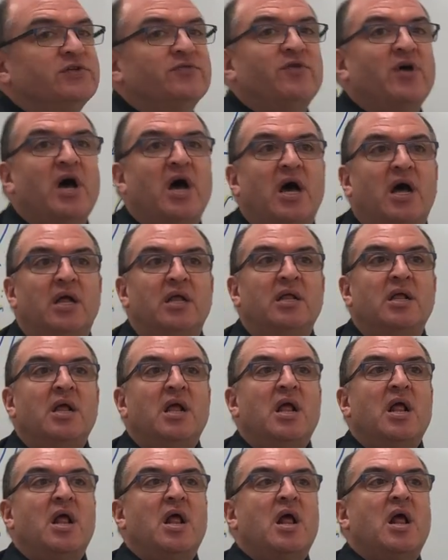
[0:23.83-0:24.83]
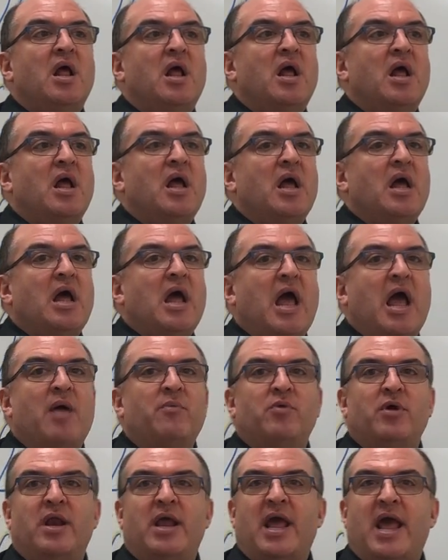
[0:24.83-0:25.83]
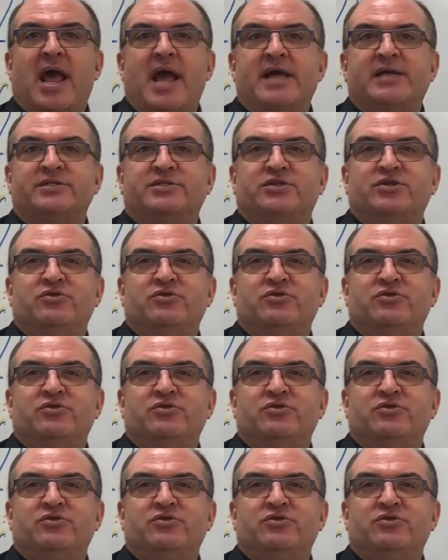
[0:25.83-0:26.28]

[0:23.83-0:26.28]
of all, I'm going to ask